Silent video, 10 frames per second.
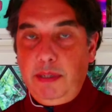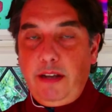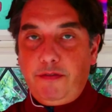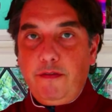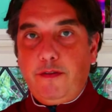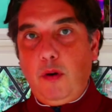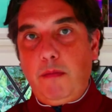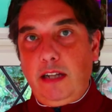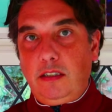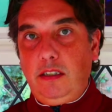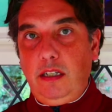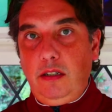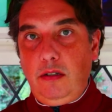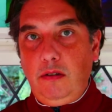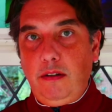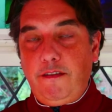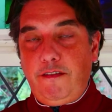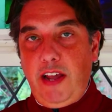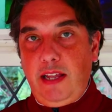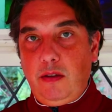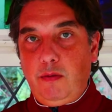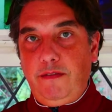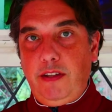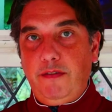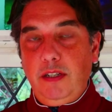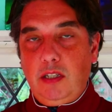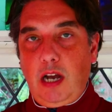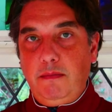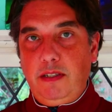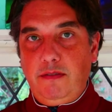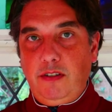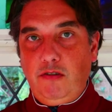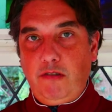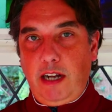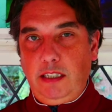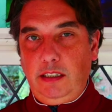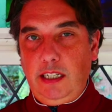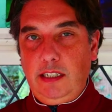But different formats do fit with different types of strategy.